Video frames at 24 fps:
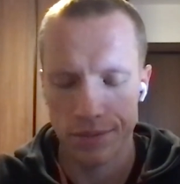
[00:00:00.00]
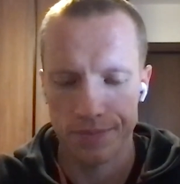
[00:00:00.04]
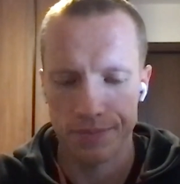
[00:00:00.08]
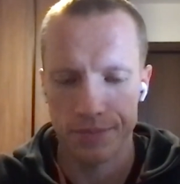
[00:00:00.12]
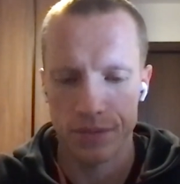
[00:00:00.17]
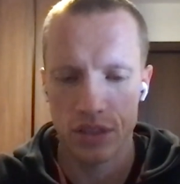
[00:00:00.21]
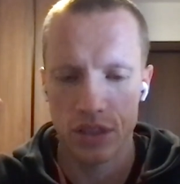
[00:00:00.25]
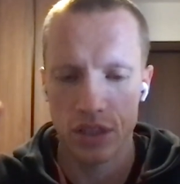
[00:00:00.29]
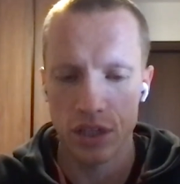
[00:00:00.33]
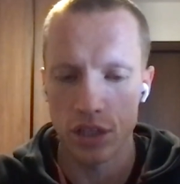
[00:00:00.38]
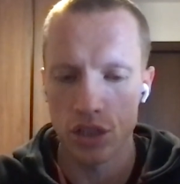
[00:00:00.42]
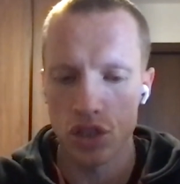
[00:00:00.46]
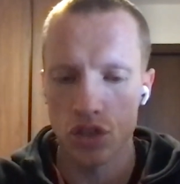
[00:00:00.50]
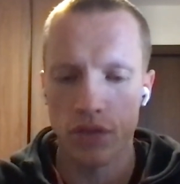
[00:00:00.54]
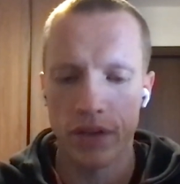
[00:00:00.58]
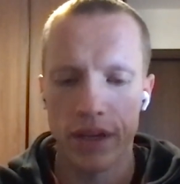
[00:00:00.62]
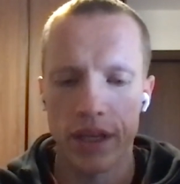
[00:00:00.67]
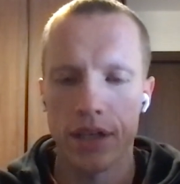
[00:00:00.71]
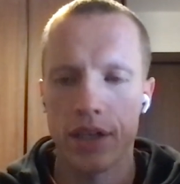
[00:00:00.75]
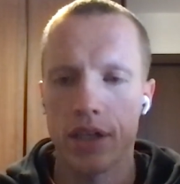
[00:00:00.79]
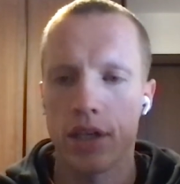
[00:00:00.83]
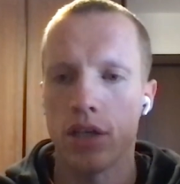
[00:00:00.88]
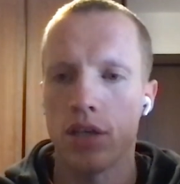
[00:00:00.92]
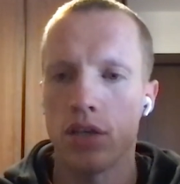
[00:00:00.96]
skills
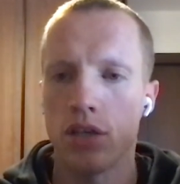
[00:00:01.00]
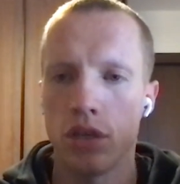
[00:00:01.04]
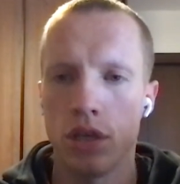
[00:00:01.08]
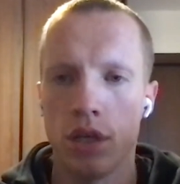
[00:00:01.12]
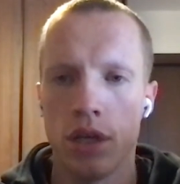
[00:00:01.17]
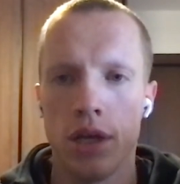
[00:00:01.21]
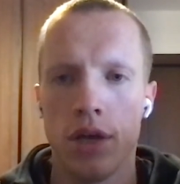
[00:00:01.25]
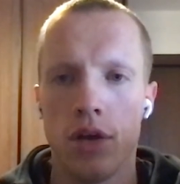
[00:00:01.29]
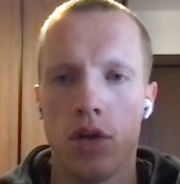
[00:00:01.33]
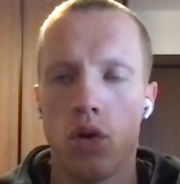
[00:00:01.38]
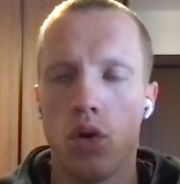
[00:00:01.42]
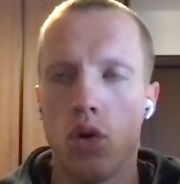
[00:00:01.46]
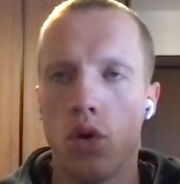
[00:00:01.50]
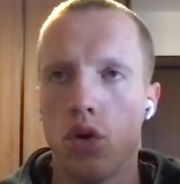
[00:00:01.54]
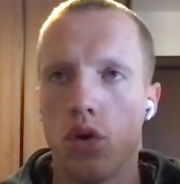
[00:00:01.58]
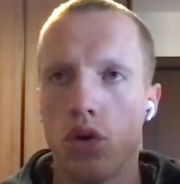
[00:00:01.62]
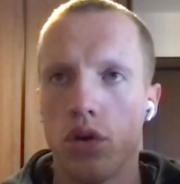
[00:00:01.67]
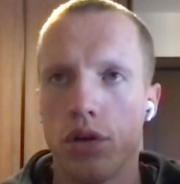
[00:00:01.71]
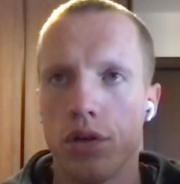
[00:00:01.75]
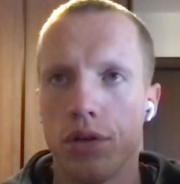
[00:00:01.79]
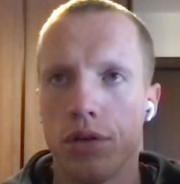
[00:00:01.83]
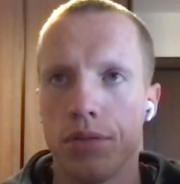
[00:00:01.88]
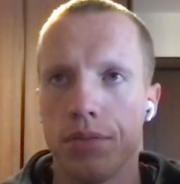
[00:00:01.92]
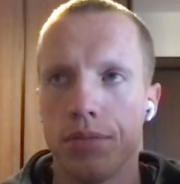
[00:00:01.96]
training
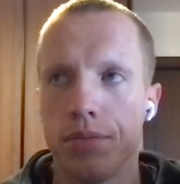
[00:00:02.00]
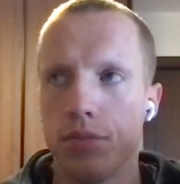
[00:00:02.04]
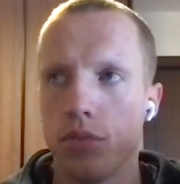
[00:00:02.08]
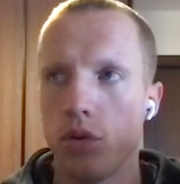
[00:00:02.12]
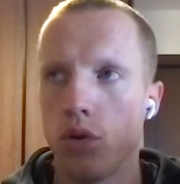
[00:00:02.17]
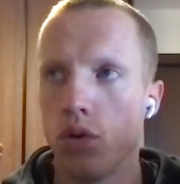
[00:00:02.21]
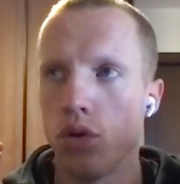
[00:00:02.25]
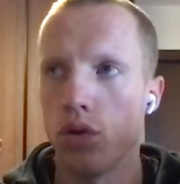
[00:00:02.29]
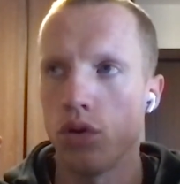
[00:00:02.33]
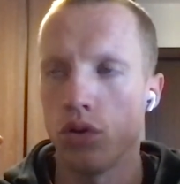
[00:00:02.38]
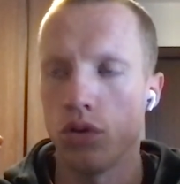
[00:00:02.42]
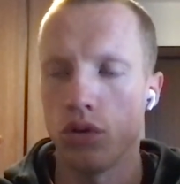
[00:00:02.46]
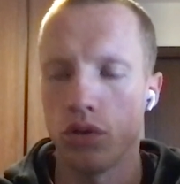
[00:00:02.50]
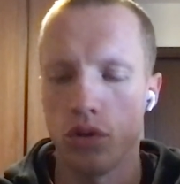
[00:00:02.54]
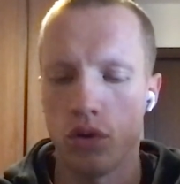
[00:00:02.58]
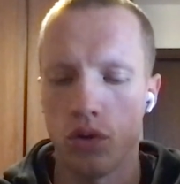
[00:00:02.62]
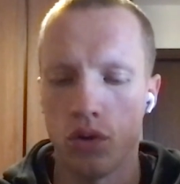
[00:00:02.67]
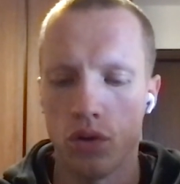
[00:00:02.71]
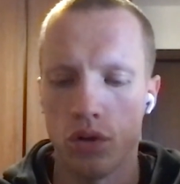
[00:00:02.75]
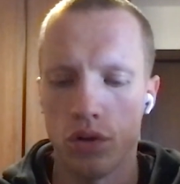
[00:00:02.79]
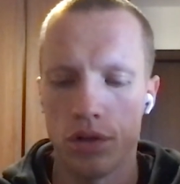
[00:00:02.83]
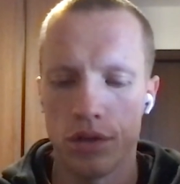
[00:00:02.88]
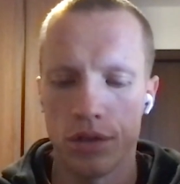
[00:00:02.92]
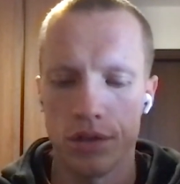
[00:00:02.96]
or
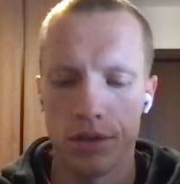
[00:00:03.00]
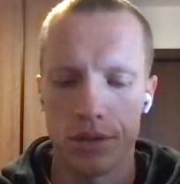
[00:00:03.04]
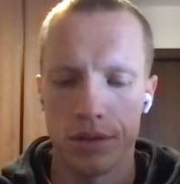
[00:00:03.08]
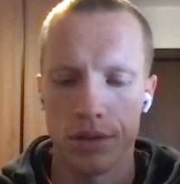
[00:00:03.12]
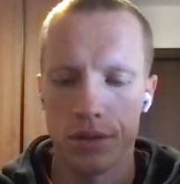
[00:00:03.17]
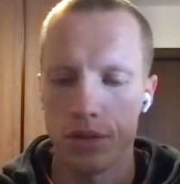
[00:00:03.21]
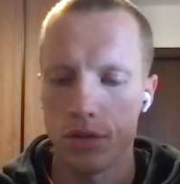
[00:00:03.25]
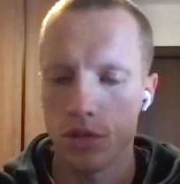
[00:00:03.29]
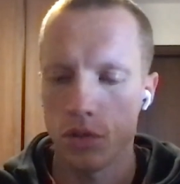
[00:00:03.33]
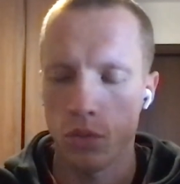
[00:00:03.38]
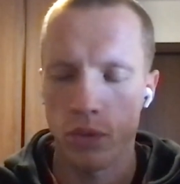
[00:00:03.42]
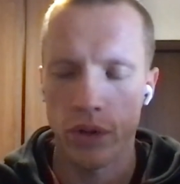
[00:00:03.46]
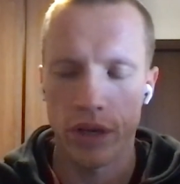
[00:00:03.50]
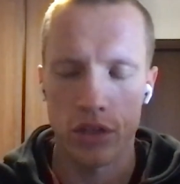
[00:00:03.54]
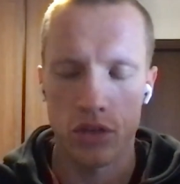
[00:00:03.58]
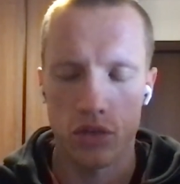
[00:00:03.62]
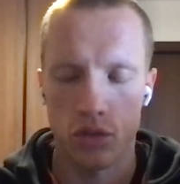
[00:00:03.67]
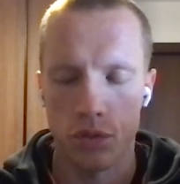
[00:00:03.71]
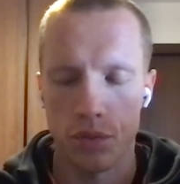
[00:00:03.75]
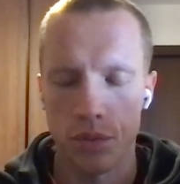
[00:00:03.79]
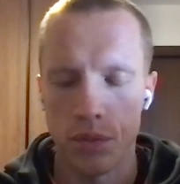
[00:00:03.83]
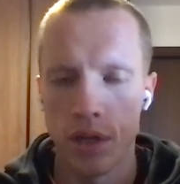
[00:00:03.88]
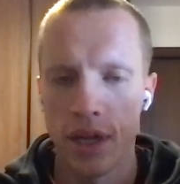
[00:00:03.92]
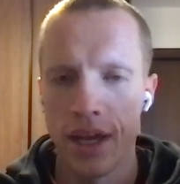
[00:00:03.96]
weight
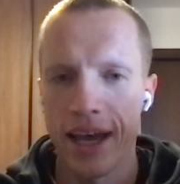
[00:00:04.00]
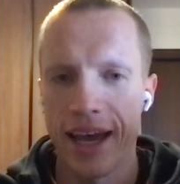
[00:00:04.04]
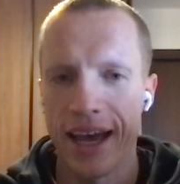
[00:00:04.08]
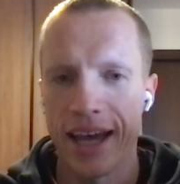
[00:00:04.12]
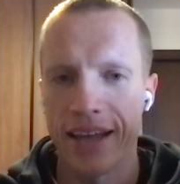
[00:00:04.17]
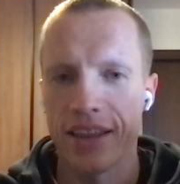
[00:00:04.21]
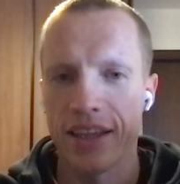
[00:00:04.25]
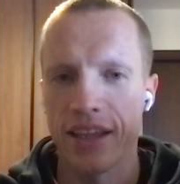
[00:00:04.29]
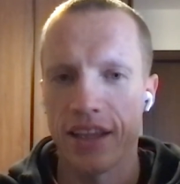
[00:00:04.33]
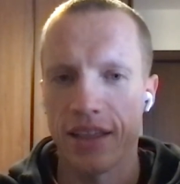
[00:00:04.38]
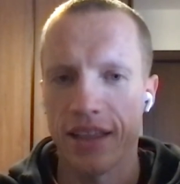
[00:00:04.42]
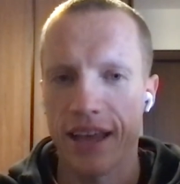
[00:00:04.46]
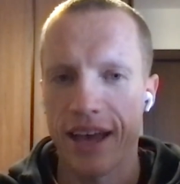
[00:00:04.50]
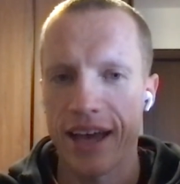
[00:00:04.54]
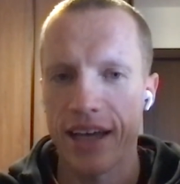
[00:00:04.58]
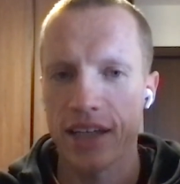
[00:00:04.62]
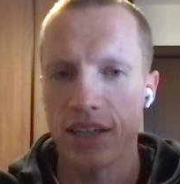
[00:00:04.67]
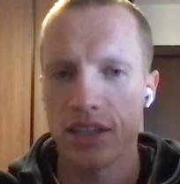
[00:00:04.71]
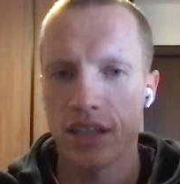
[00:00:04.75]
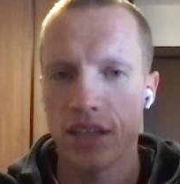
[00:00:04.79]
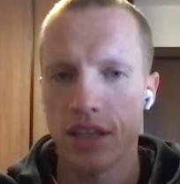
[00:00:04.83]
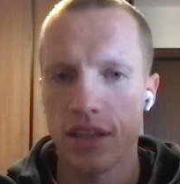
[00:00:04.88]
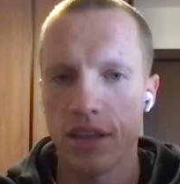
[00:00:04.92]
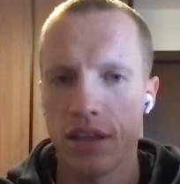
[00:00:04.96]
room. And the
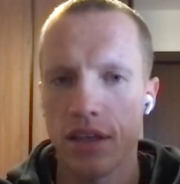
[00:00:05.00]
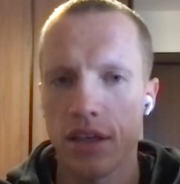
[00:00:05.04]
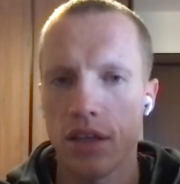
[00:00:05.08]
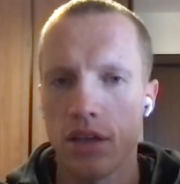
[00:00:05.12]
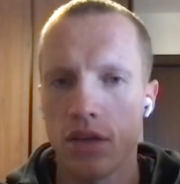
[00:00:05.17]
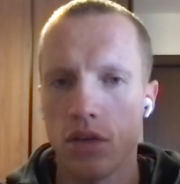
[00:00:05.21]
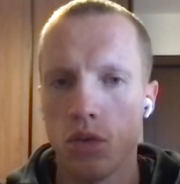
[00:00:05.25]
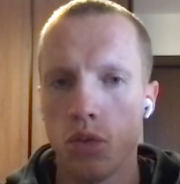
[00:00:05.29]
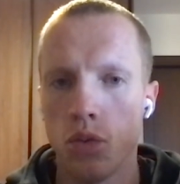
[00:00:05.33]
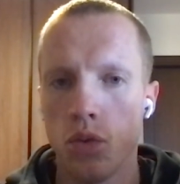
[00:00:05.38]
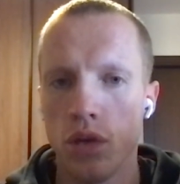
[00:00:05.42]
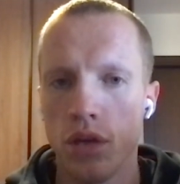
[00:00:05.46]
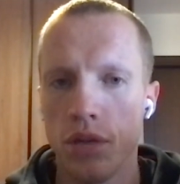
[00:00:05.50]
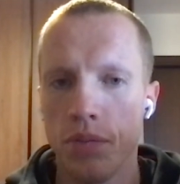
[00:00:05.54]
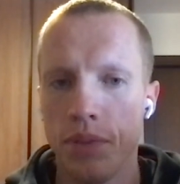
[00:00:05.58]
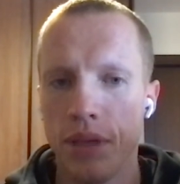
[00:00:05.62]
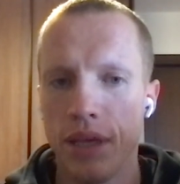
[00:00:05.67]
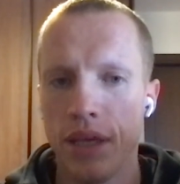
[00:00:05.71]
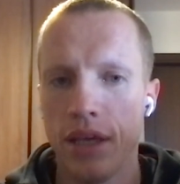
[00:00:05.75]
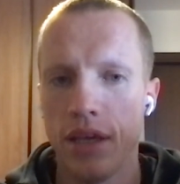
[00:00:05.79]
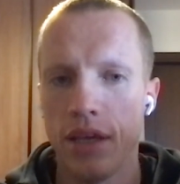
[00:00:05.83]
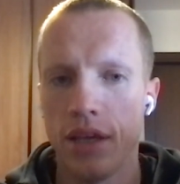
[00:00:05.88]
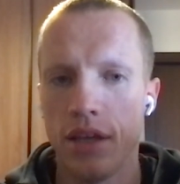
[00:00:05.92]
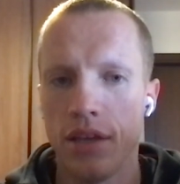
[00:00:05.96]
last, I think, would
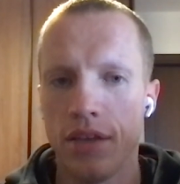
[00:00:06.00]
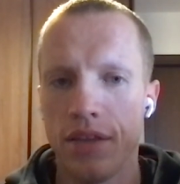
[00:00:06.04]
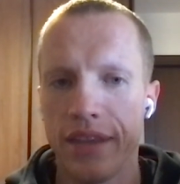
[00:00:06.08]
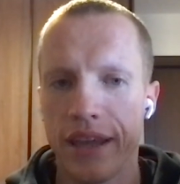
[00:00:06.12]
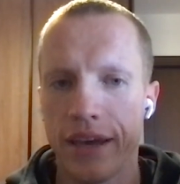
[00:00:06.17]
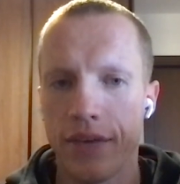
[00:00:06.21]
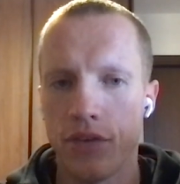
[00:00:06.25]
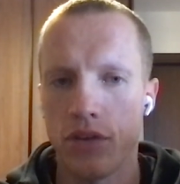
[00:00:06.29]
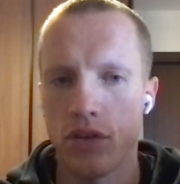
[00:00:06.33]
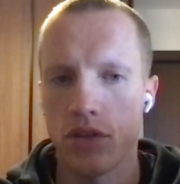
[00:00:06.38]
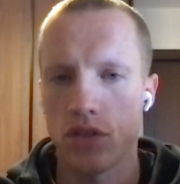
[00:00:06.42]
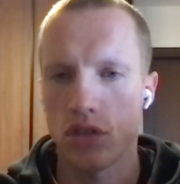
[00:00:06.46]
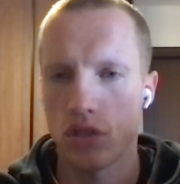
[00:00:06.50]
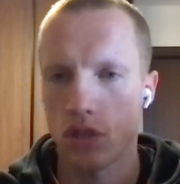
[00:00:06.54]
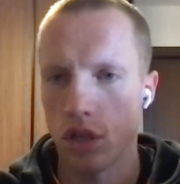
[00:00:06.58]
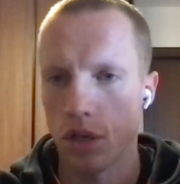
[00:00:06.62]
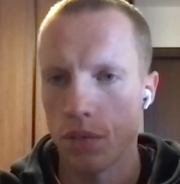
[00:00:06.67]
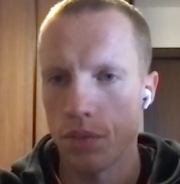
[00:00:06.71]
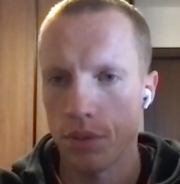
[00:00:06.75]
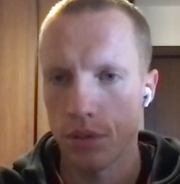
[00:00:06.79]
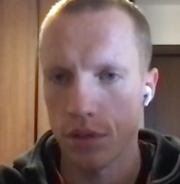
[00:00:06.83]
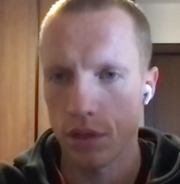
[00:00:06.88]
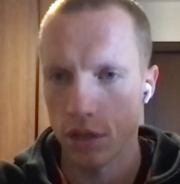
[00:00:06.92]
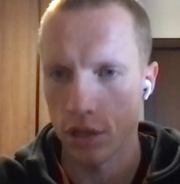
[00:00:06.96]
be never
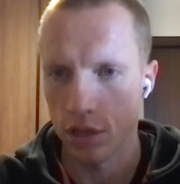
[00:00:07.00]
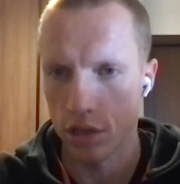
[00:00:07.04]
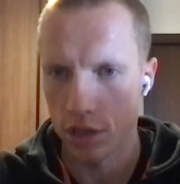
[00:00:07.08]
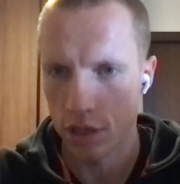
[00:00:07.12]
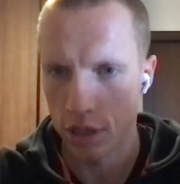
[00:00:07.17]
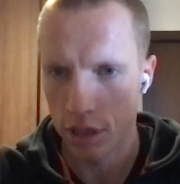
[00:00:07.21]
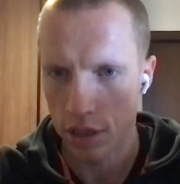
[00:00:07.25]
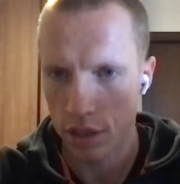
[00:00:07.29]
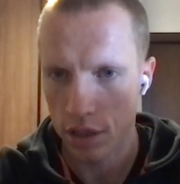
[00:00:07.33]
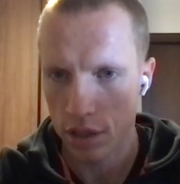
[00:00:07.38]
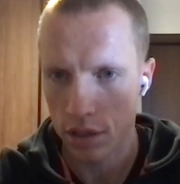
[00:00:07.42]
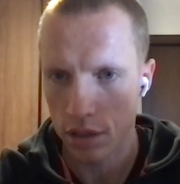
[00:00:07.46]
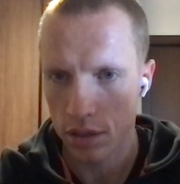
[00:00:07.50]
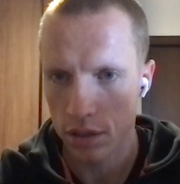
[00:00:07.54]
stop learning.